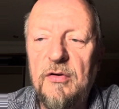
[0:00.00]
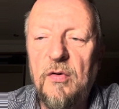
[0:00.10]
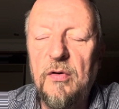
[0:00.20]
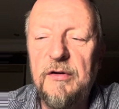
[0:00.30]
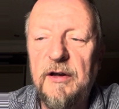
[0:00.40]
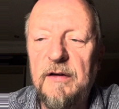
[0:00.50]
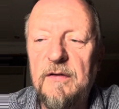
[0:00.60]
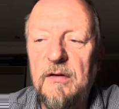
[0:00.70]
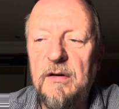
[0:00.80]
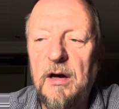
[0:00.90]

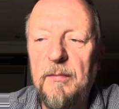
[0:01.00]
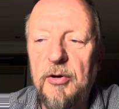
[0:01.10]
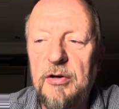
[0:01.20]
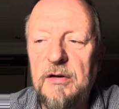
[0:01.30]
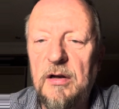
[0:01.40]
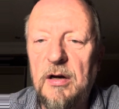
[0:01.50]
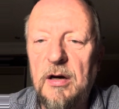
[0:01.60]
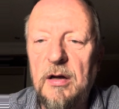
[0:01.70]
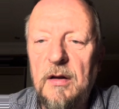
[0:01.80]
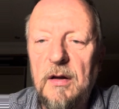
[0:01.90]
cortex, or the amygdala,